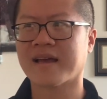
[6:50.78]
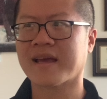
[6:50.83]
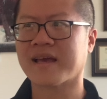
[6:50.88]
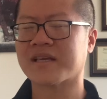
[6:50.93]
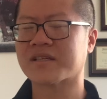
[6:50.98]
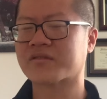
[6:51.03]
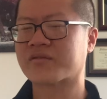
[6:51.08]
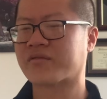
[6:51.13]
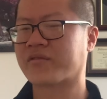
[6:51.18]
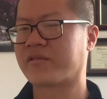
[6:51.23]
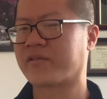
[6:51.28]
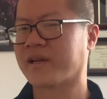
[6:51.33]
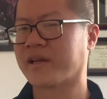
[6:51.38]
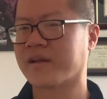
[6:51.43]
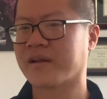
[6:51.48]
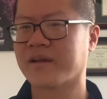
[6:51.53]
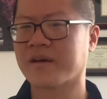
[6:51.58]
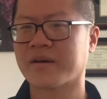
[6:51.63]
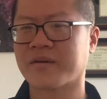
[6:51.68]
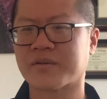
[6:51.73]
his groin
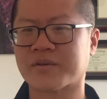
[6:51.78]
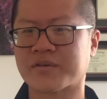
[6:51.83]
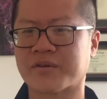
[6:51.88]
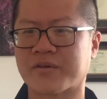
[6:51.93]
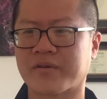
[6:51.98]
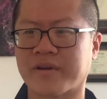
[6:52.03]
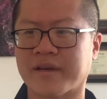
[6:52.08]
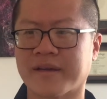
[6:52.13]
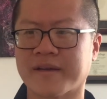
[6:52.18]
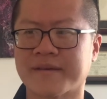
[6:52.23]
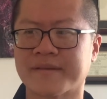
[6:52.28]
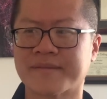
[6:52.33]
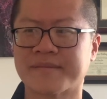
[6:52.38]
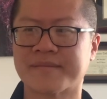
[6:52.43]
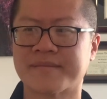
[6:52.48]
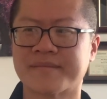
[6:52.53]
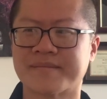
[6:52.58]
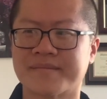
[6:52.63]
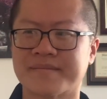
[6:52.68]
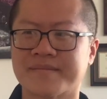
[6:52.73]
was hurting.
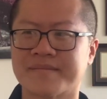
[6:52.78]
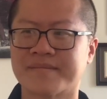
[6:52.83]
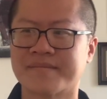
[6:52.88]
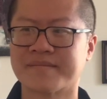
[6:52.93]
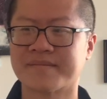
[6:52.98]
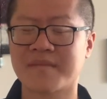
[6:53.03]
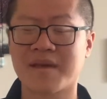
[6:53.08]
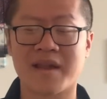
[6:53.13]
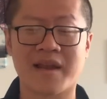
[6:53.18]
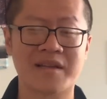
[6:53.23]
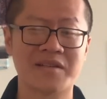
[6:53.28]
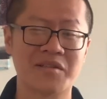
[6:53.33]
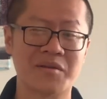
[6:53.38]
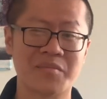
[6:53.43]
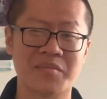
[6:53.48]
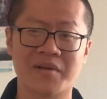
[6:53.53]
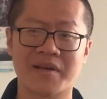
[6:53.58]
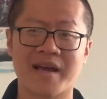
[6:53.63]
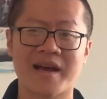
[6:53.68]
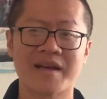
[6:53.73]
And I
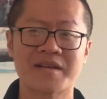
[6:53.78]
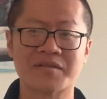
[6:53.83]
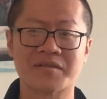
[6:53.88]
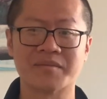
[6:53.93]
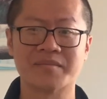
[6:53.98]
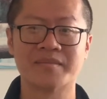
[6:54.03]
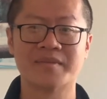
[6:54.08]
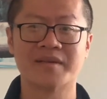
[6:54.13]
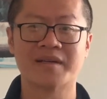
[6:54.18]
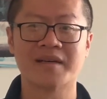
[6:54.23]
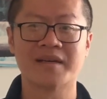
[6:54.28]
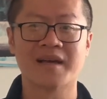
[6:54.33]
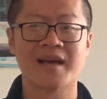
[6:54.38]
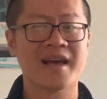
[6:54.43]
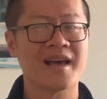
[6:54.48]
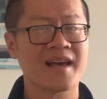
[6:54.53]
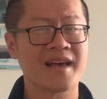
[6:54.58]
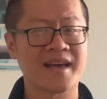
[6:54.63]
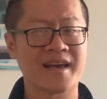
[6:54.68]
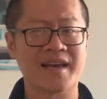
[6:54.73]
simply asked him,
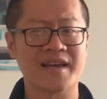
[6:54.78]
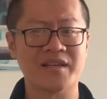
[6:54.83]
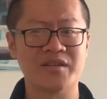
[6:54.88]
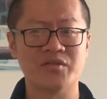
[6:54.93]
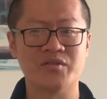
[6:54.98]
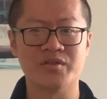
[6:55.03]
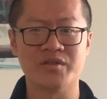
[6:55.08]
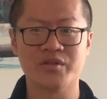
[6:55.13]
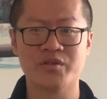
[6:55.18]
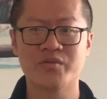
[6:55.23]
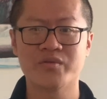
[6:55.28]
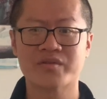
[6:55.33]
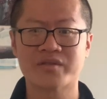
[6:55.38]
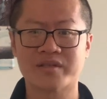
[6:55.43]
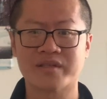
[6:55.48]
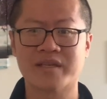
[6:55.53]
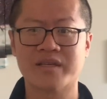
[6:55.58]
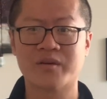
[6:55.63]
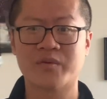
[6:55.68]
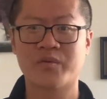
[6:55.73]
hey, do you
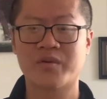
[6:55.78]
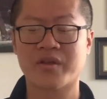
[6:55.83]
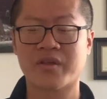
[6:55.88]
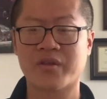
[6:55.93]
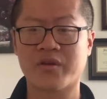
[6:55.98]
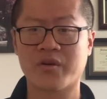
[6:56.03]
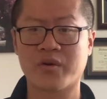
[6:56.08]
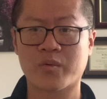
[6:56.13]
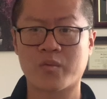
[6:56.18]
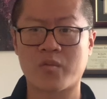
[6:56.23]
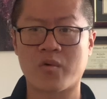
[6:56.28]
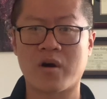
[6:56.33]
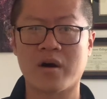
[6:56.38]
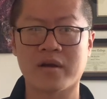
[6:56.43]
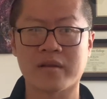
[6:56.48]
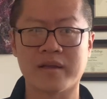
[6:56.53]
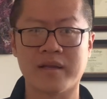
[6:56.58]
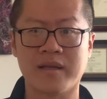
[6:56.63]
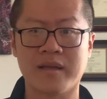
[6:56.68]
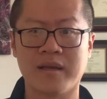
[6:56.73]
sit with your
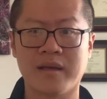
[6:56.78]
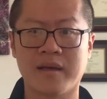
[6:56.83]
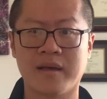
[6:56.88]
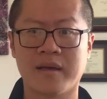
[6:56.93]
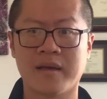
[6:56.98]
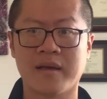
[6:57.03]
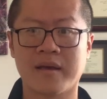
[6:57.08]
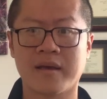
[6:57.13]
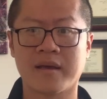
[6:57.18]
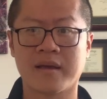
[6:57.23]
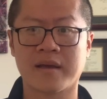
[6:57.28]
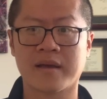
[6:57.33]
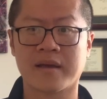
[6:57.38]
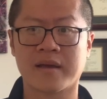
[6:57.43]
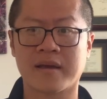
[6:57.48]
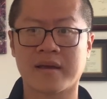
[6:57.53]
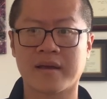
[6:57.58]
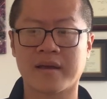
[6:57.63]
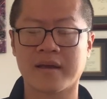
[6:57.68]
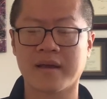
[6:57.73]
wallet
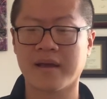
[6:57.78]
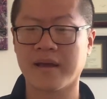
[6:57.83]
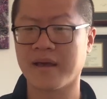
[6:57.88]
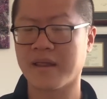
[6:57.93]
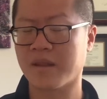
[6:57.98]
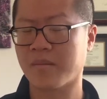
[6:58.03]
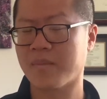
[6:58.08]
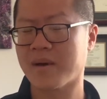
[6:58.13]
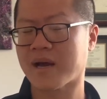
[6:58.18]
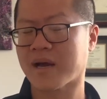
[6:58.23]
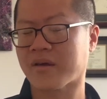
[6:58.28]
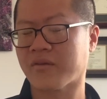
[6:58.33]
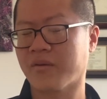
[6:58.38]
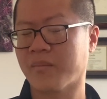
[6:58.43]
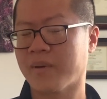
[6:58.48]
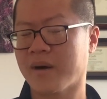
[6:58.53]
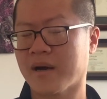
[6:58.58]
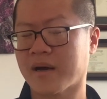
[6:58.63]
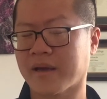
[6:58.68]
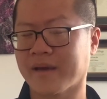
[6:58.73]
in the back of your
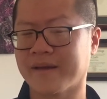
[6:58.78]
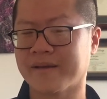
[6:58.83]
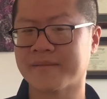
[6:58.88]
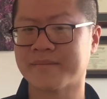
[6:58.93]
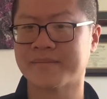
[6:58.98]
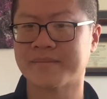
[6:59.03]
pocket?